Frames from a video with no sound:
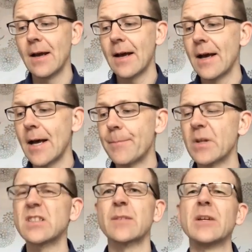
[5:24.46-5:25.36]
to
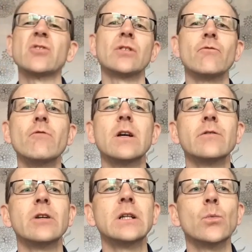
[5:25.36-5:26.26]
make sure you're
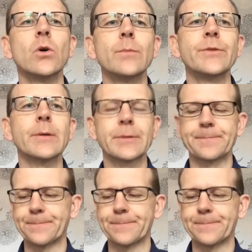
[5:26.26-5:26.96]
really warmed up.